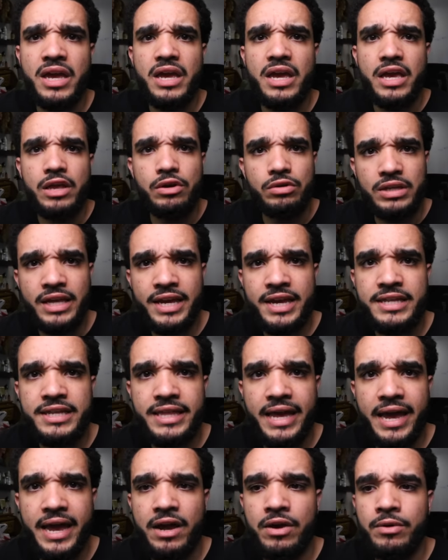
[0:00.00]
It'll lay it
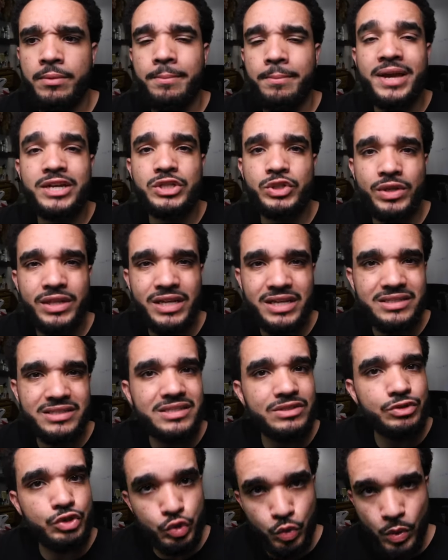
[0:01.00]
down, make sure that it's
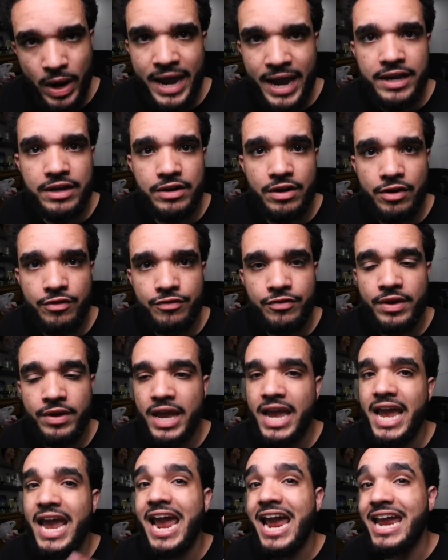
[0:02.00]
dry enough.
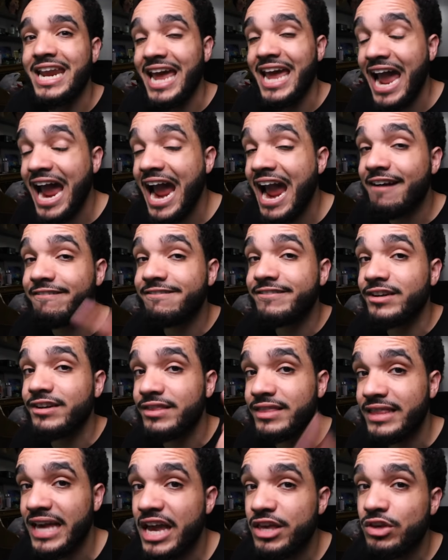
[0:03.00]
And
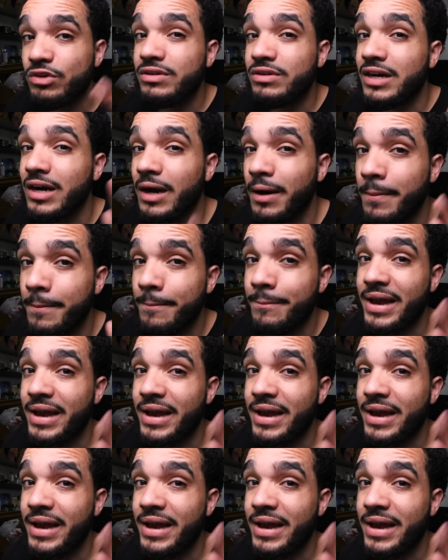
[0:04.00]
after that, you come